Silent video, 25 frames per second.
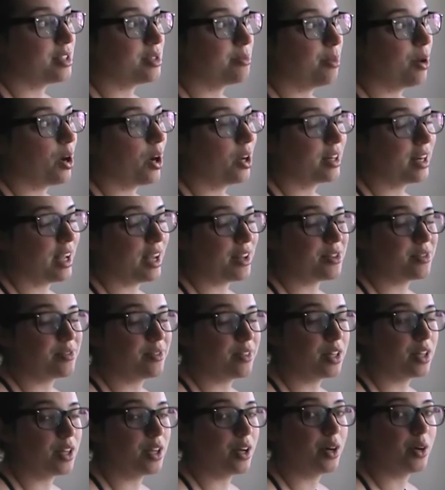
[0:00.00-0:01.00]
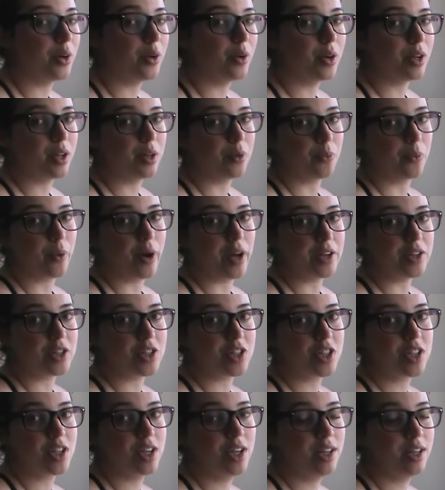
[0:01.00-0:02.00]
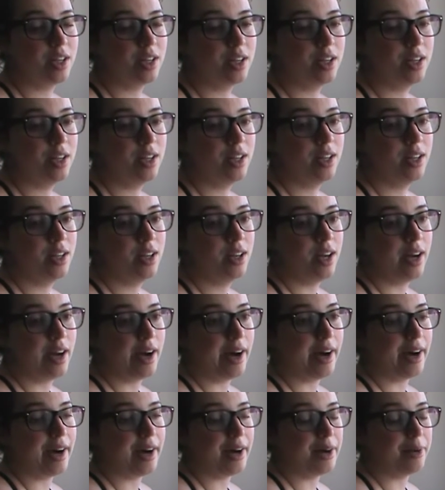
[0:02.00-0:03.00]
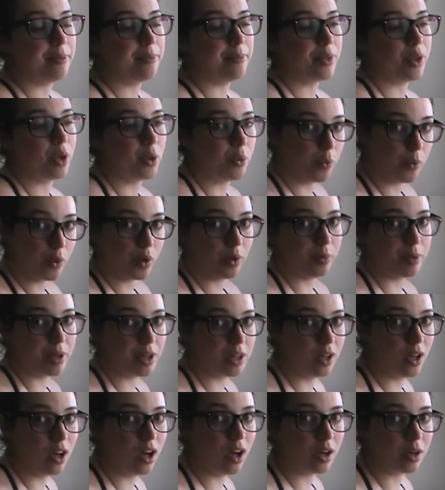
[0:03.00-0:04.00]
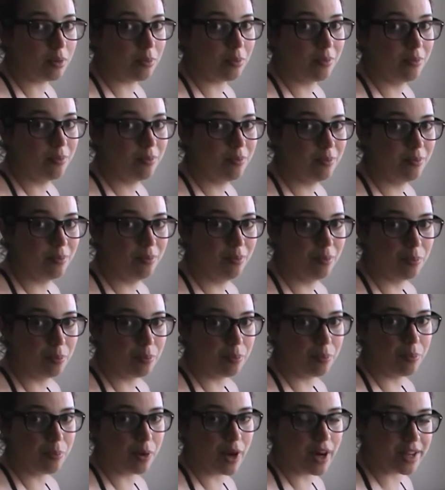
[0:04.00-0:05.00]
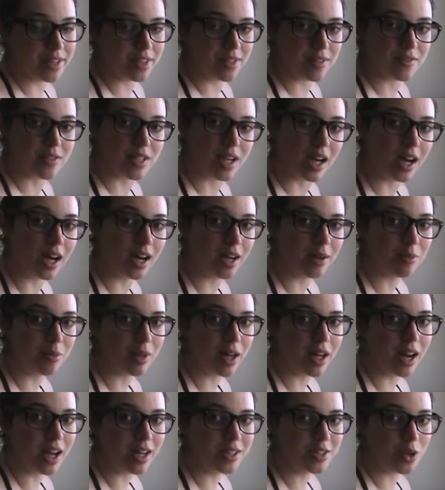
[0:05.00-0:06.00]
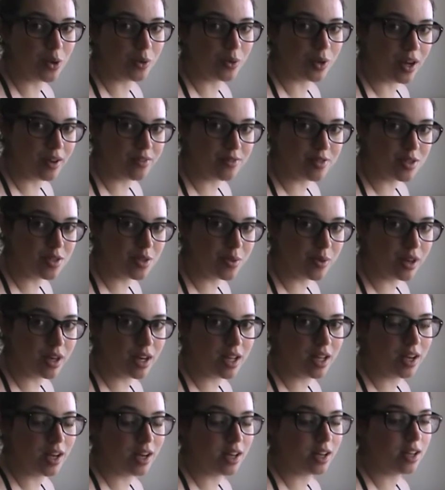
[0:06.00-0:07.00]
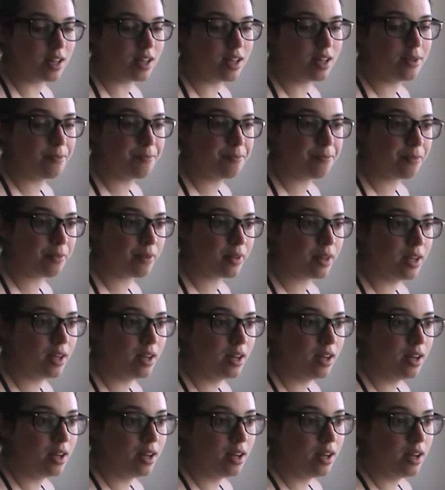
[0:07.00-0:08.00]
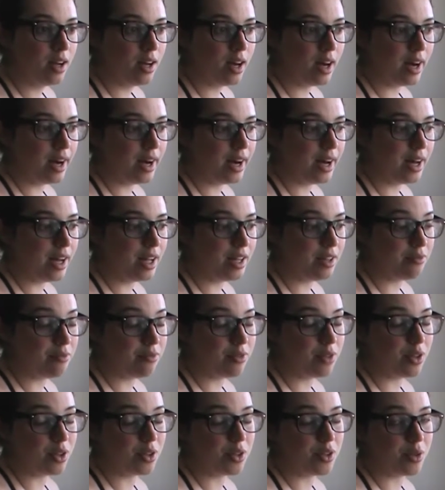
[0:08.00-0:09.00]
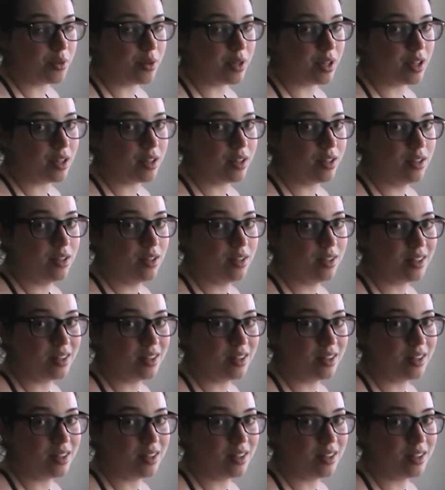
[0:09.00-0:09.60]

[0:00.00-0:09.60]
a podcast video in which there will be long breaks of time that I don't have to do any cutting. If you're doing